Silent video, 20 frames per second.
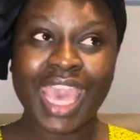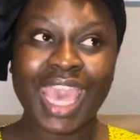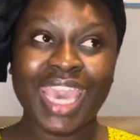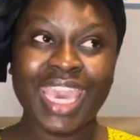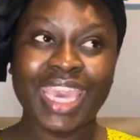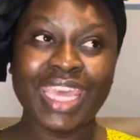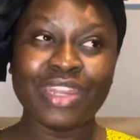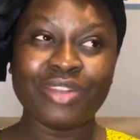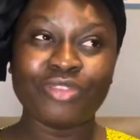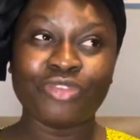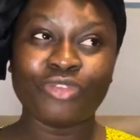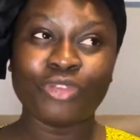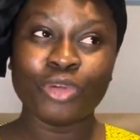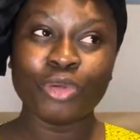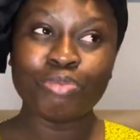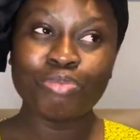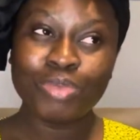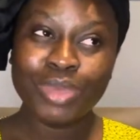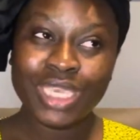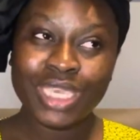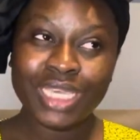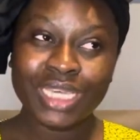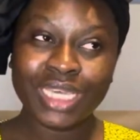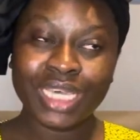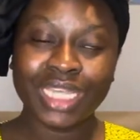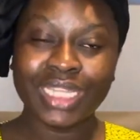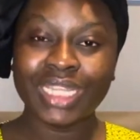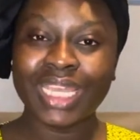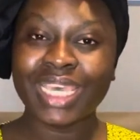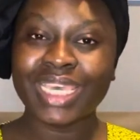And for me,
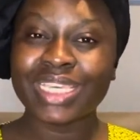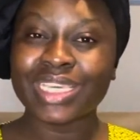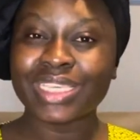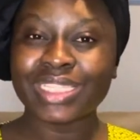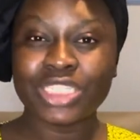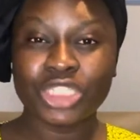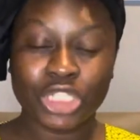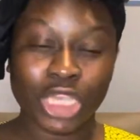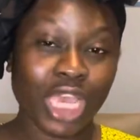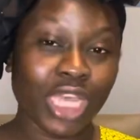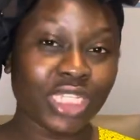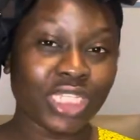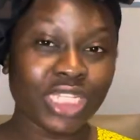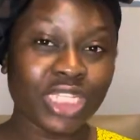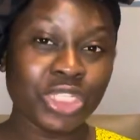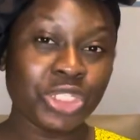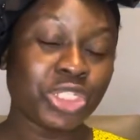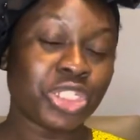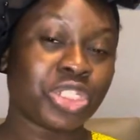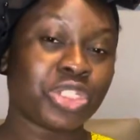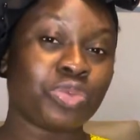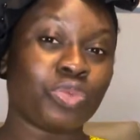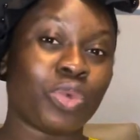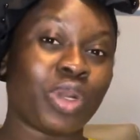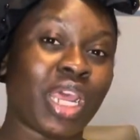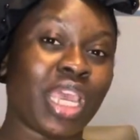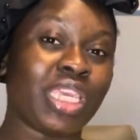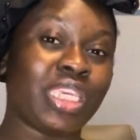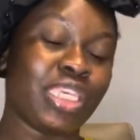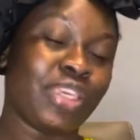I like a challenge. When
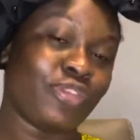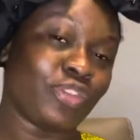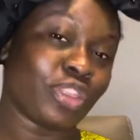I give